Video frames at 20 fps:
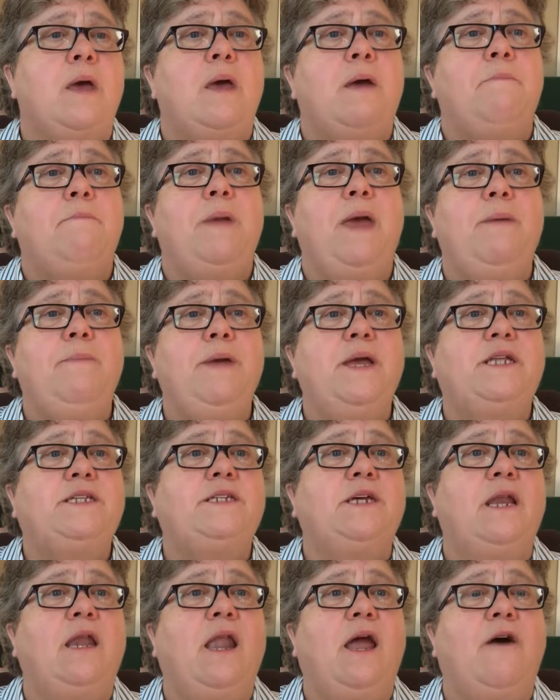Maybe it's
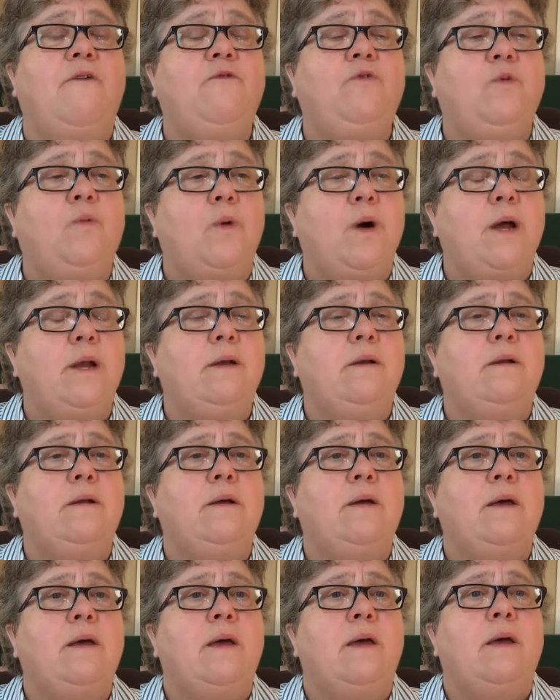a loved one,
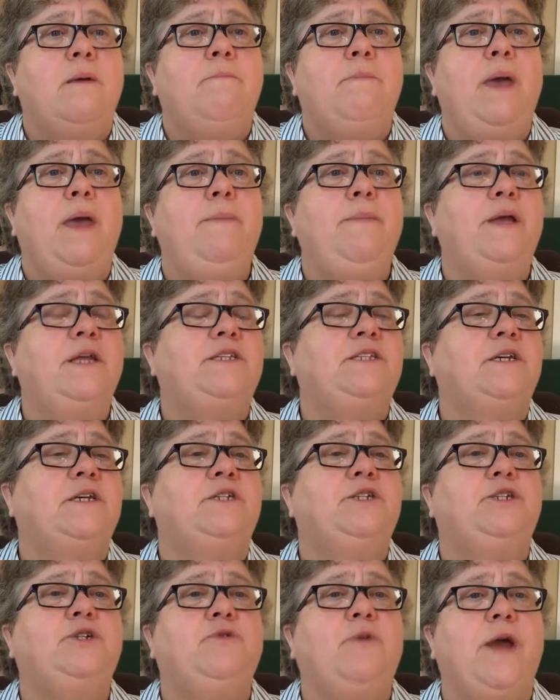maybe it's
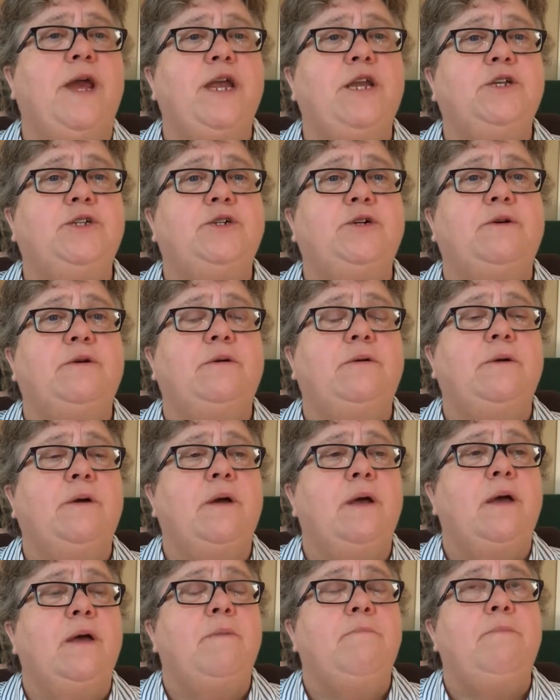a stranger,
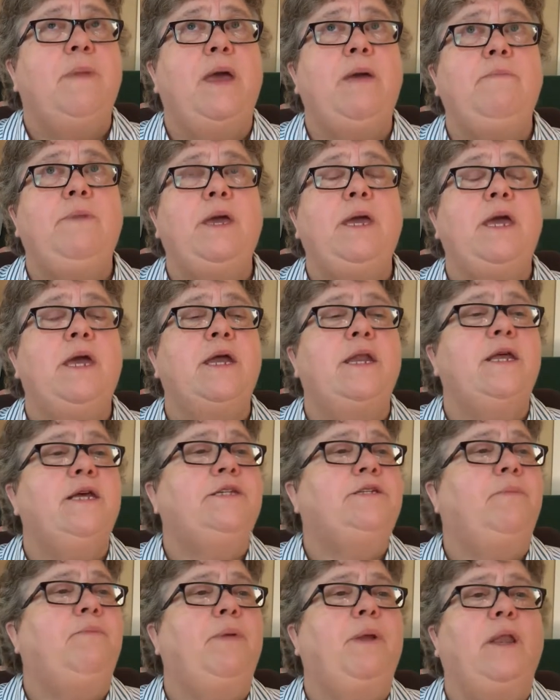maybe it
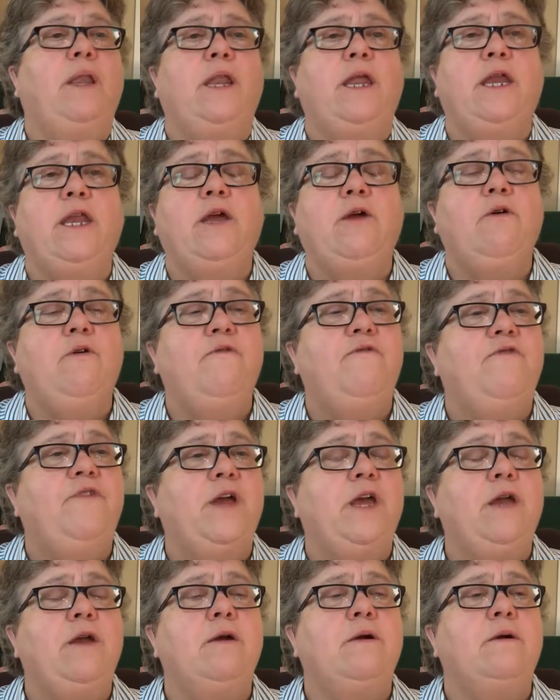is a political
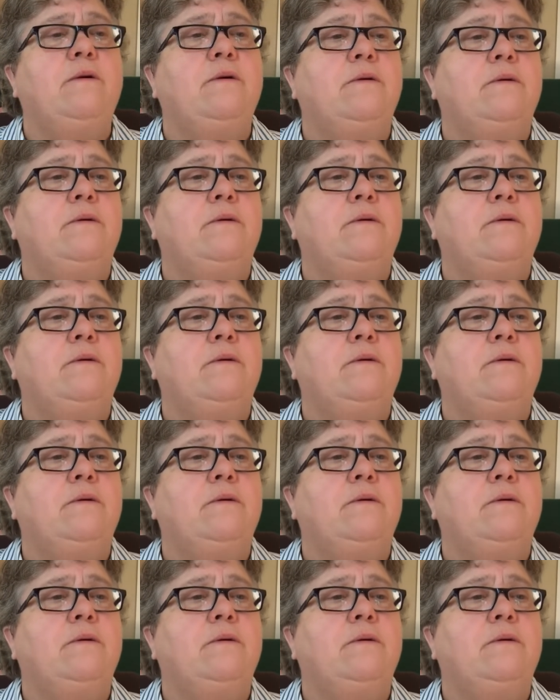figure,